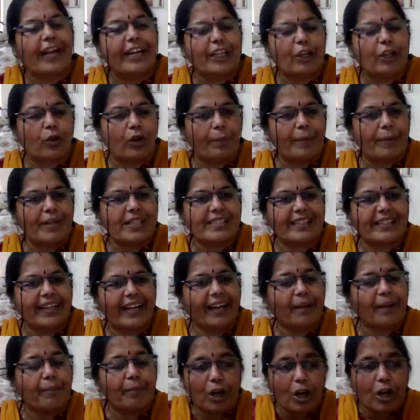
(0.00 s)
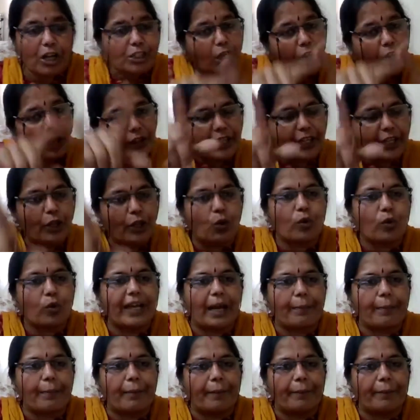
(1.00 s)
reticulum is there, because on the
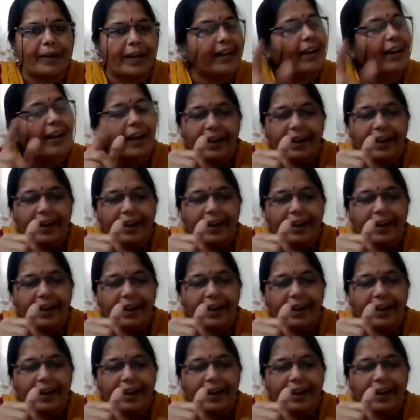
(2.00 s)
nuclear membrane,